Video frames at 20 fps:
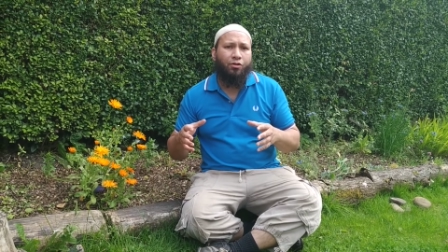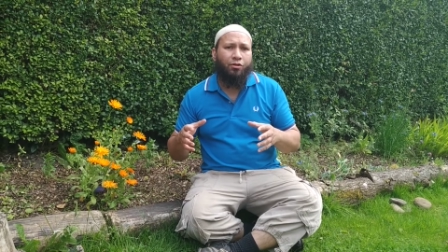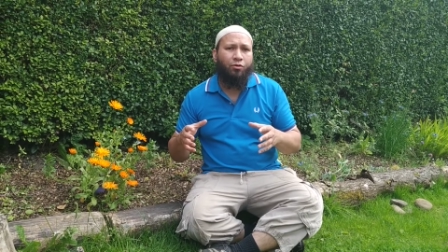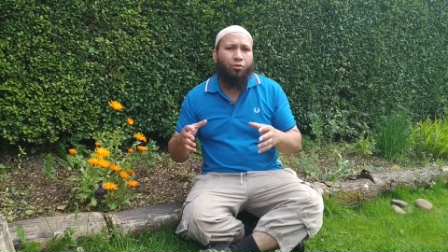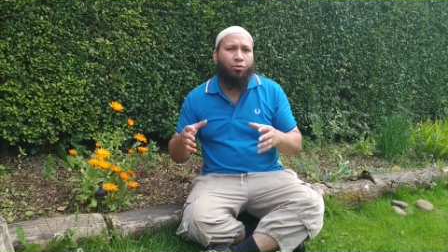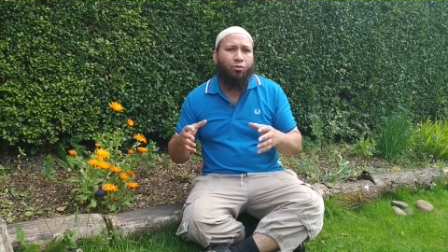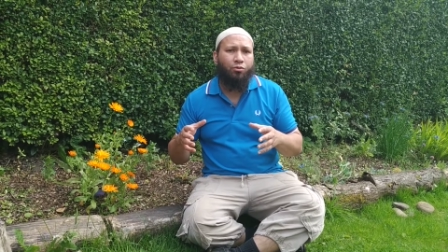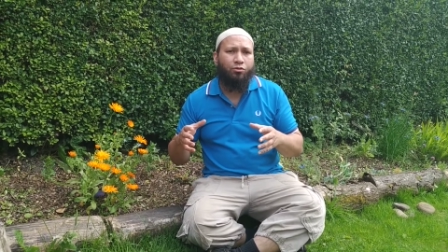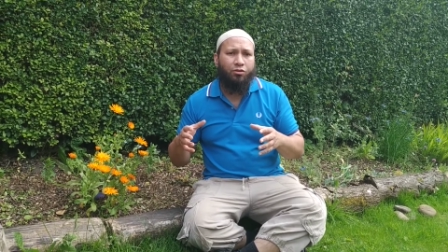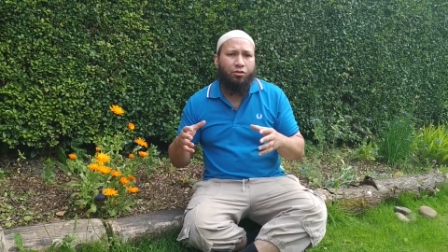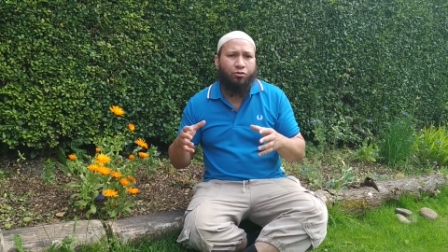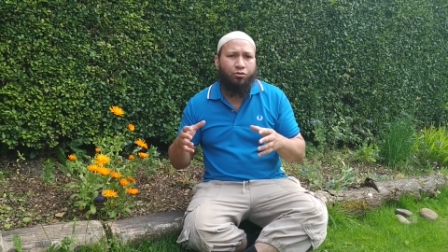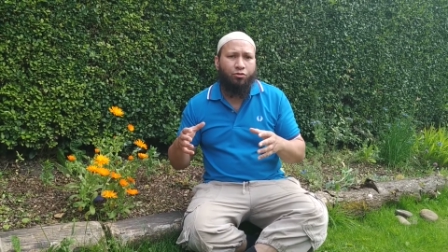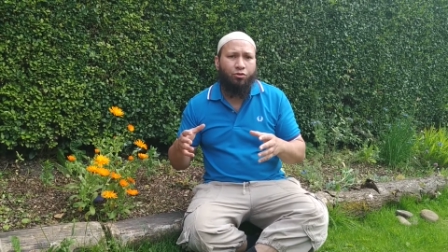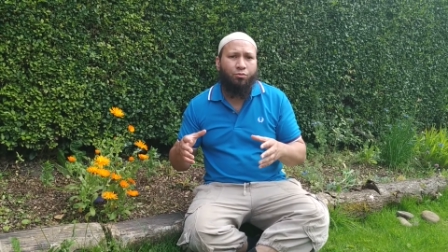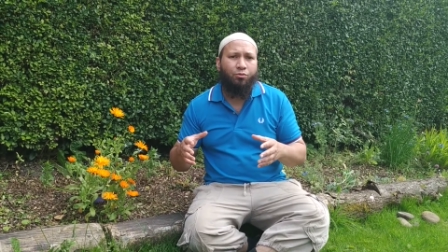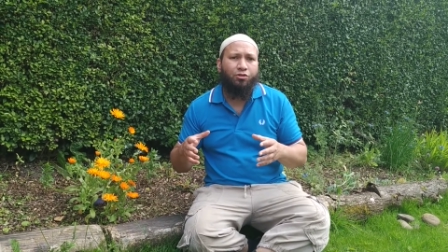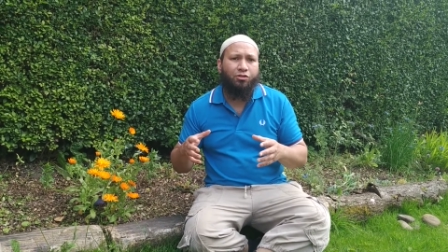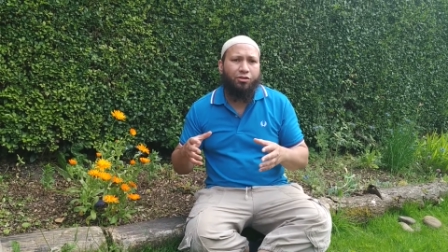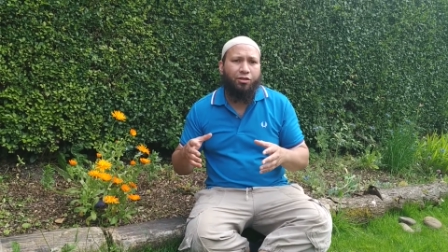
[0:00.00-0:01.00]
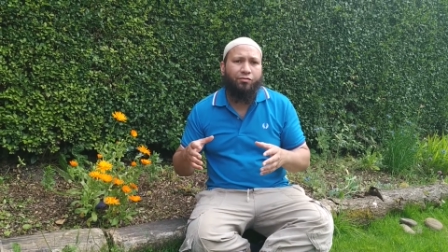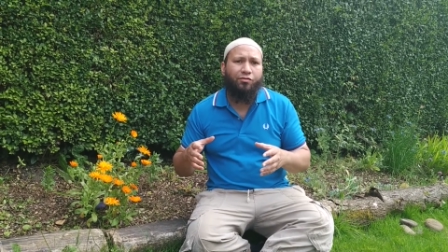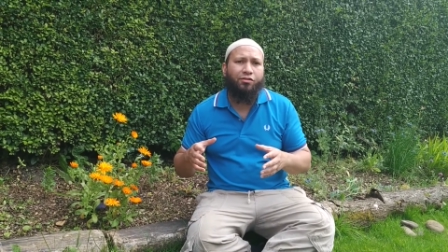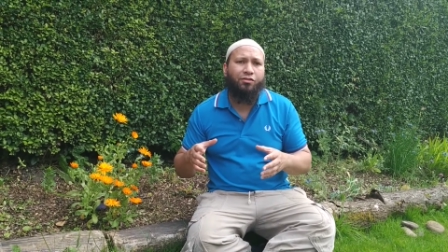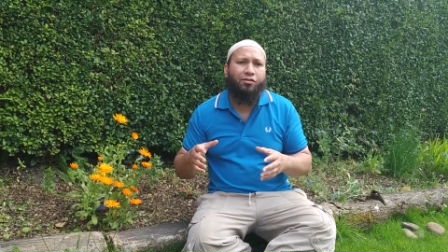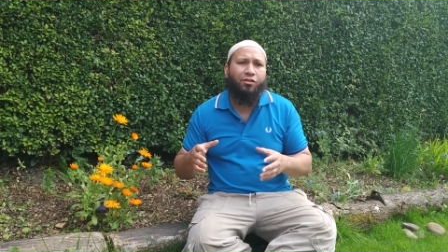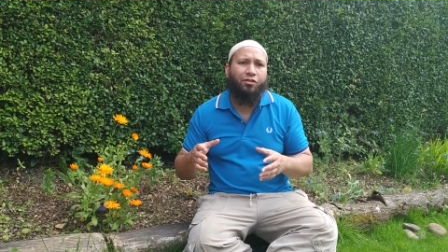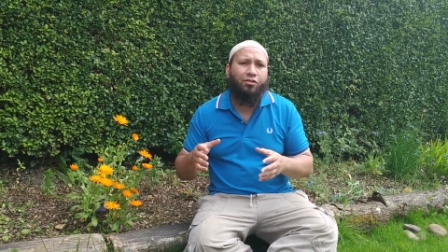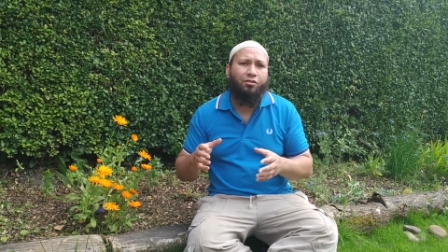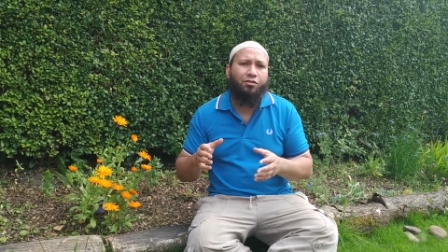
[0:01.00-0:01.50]
They cause so much
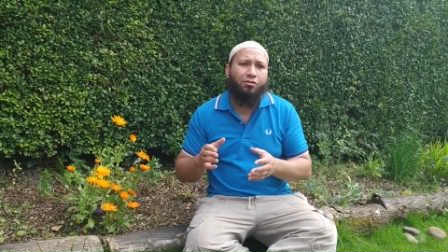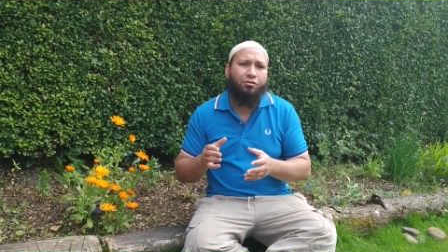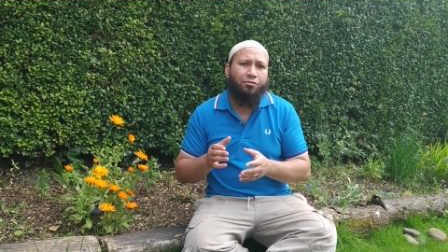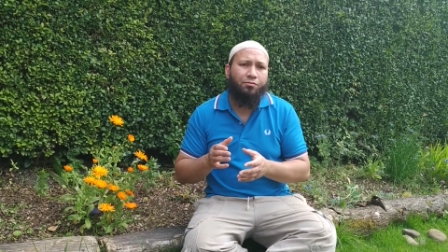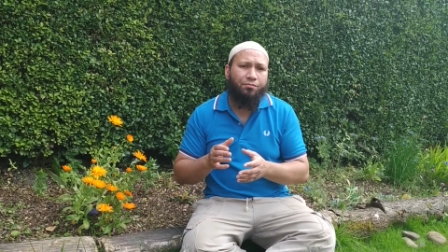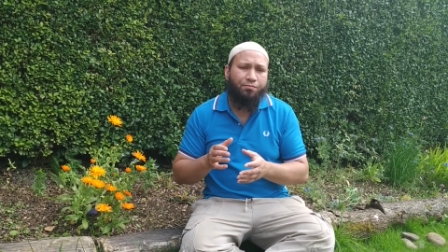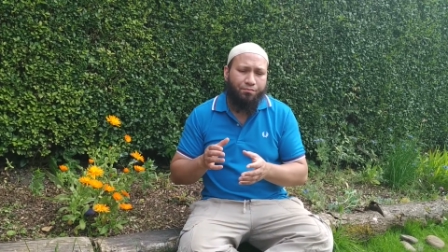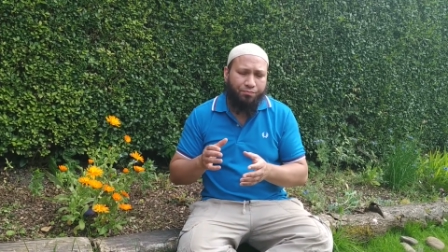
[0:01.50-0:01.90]
devastation.